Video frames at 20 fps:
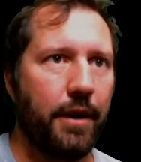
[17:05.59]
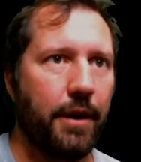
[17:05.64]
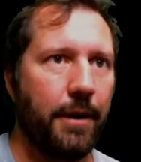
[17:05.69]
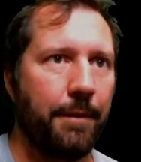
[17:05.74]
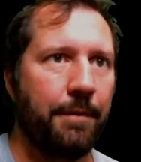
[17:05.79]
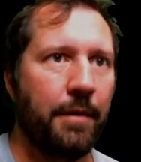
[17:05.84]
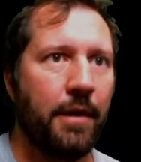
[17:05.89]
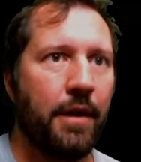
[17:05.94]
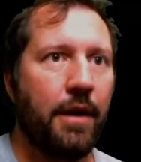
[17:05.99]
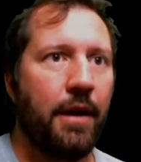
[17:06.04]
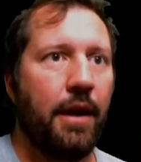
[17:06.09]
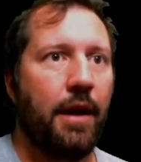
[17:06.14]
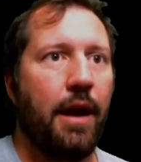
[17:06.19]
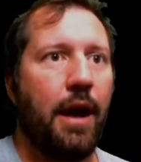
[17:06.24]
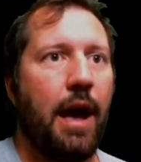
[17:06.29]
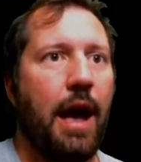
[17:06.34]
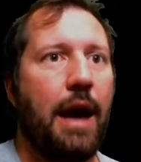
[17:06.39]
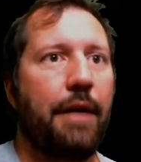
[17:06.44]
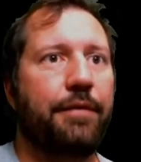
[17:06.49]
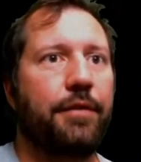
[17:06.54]
um,
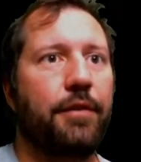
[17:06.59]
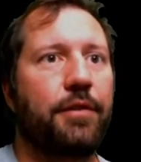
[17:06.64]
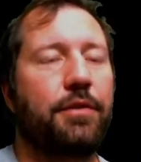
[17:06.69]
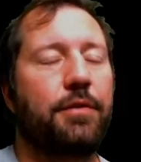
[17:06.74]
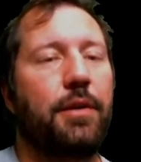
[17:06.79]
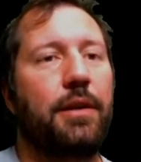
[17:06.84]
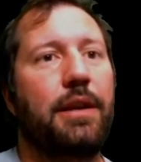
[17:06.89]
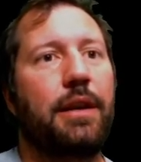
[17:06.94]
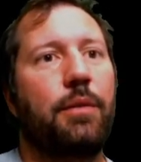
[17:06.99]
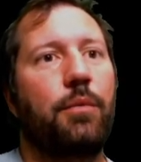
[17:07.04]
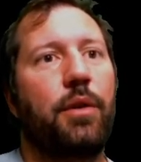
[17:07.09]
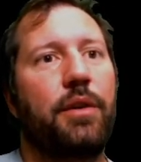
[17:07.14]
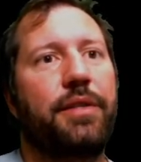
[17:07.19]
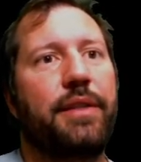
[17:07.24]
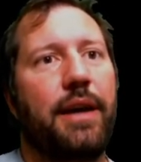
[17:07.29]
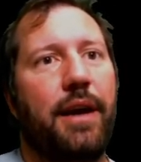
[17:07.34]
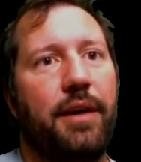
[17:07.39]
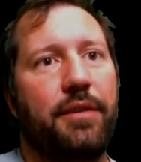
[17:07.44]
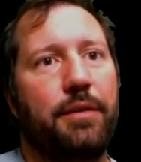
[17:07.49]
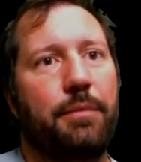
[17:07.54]
after screening
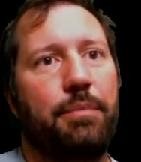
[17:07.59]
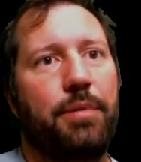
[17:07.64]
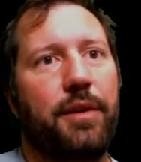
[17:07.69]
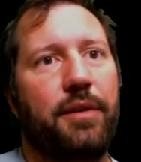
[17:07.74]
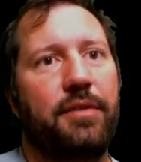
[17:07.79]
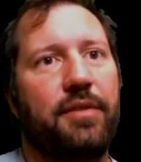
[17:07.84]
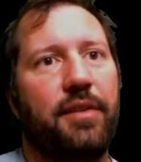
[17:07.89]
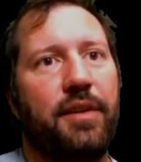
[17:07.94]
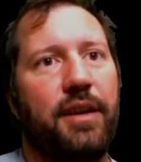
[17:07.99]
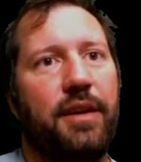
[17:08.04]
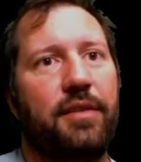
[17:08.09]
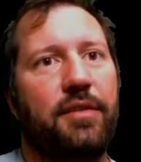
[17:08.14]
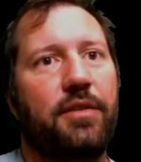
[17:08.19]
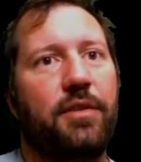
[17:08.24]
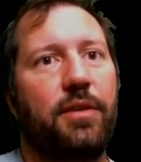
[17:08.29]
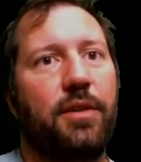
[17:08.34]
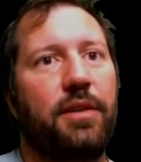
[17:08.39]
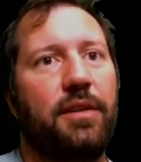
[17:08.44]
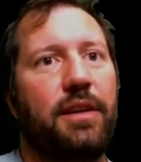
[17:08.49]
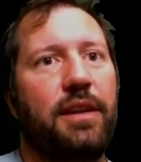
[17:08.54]
1,000 plus lands
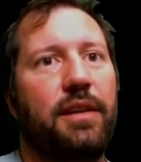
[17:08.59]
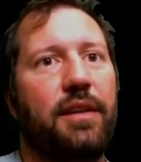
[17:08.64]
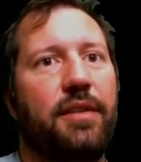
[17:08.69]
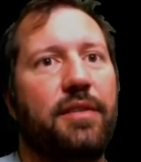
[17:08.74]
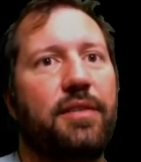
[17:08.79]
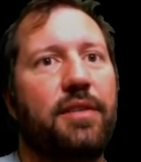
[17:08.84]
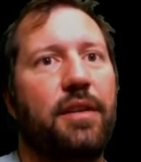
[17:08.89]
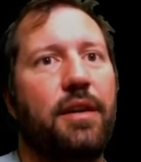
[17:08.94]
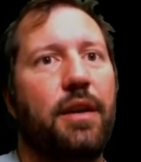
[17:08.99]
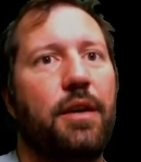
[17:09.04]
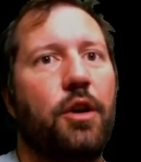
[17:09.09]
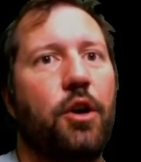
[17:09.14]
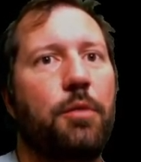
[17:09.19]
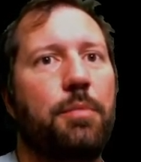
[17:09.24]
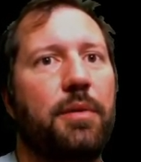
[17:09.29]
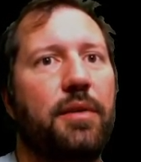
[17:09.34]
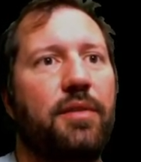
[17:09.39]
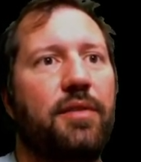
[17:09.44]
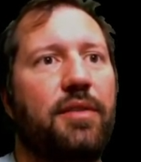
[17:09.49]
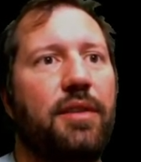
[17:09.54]
currently listed on
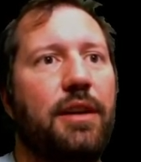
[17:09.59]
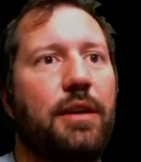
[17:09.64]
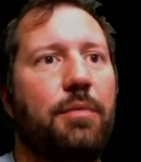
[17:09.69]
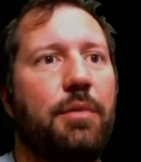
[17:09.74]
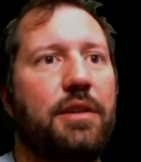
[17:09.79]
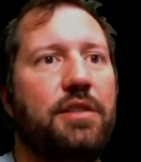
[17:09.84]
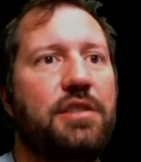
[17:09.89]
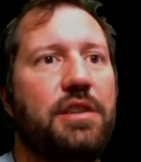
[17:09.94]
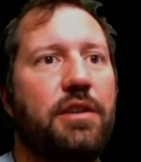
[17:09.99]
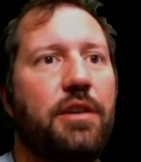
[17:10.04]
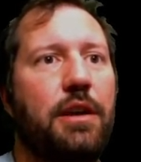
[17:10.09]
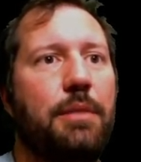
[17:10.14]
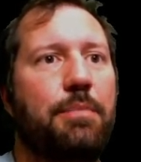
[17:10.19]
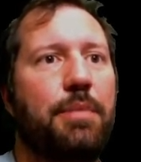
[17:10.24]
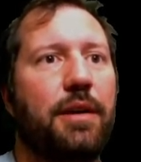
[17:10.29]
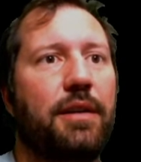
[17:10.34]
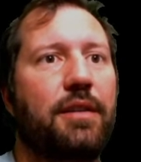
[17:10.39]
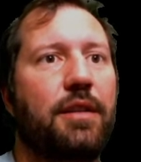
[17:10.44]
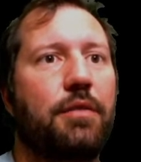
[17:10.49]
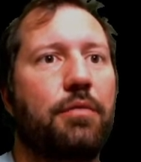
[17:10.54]
OpenSea, we cherry
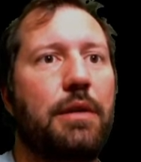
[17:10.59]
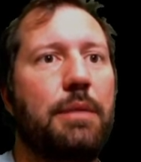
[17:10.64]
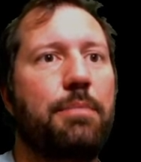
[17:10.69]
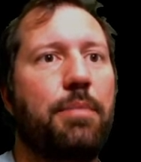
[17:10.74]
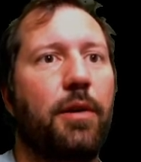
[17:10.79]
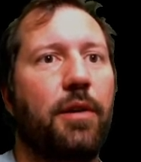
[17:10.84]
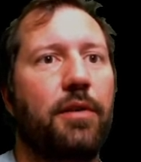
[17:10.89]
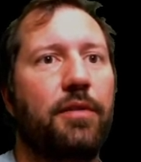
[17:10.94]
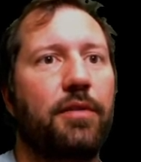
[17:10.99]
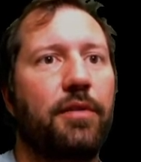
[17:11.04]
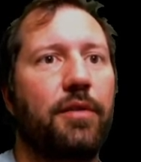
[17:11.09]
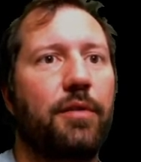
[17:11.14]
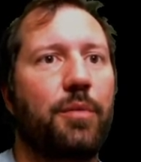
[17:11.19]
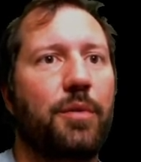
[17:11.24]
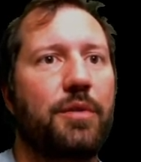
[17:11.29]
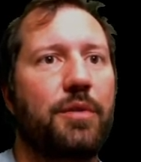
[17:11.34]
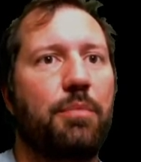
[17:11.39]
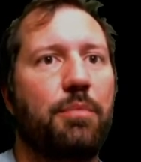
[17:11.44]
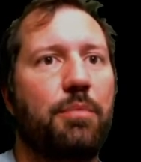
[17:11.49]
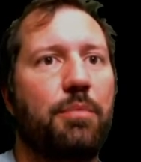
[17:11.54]
picked three parcels
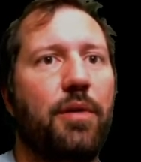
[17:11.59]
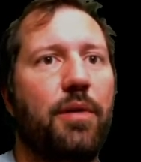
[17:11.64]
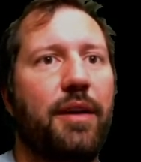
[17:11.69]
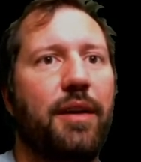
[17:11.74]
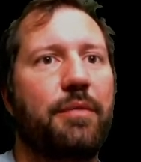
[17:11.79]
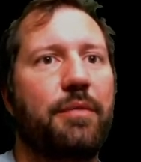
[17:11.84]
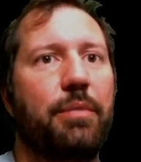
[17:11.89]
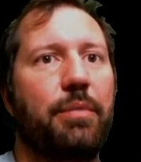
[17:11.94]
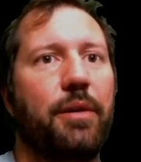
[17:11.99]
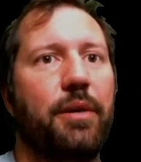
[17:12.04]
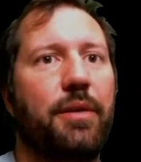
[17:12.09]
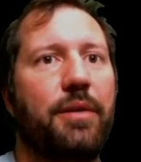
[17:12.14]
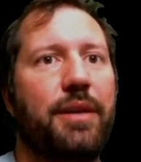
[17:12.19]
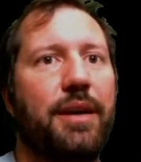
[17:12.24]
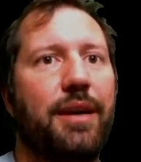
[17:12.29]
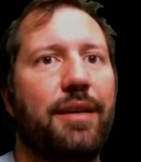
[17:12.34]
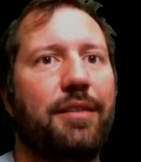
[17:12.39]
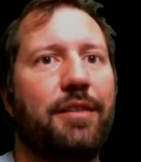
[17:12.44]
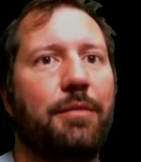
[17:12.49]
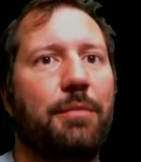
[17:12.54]
which are priced below
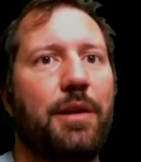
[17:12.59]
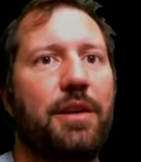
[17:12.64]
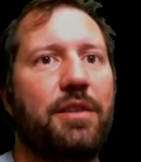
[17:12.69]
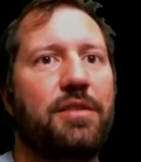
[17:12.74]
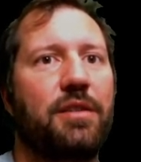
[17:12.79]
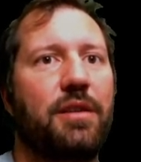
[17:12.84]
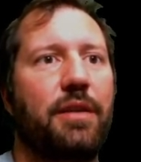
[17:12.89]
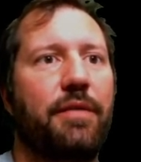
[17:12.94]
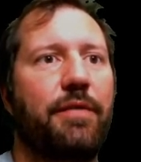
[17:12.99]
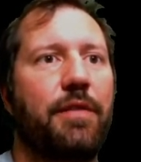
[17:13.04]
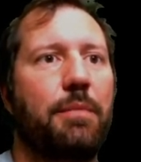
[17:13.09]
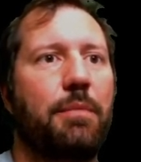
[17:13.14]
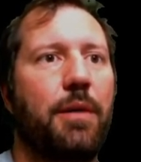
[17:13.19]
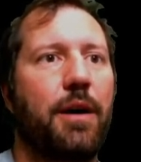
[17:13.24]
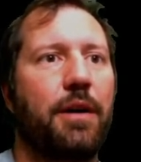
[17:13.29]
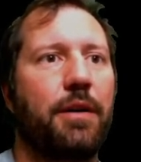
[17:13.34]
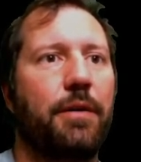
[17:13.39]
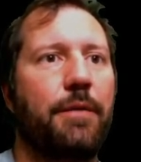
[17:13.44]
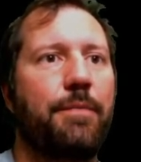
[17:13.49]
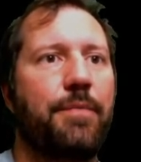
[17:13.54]
the estimation of the
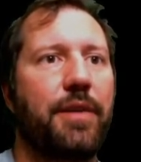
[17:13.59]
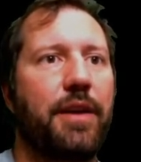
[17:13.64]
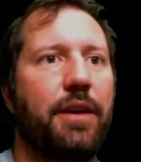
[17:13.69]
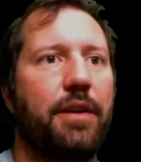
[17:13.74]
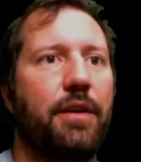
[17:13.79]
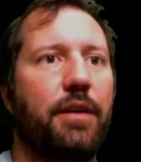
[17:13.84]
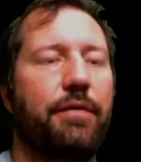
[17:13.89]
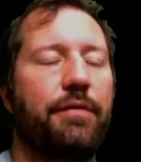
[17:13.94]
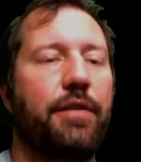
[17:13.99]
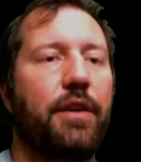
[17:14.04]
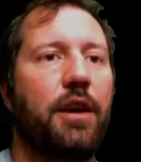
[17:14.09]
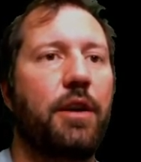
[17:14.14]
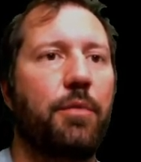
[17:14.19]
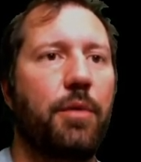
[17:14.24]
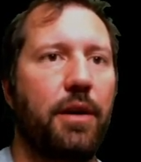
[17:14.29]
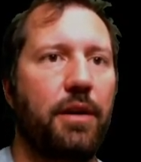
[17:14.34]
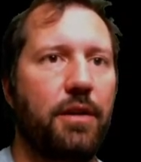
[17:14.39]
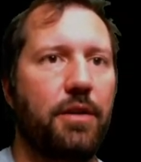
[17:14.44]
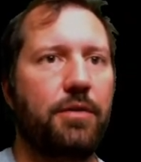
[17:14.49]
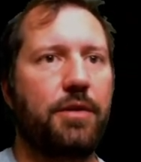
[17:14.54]
model and are very
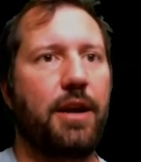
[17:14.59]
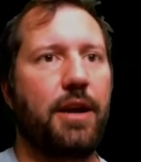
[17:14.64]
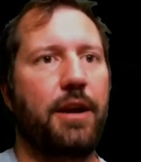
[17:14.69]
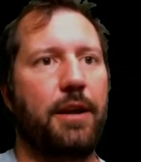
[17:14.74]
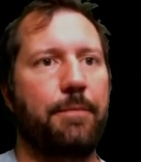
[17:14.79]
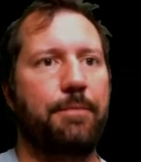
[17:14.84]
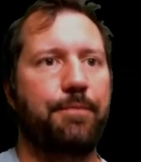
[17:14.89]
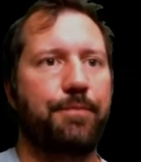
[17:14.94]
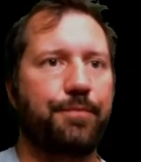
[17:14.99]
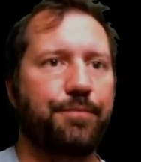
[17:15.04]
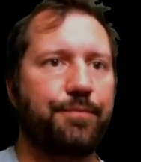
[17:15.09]
well located.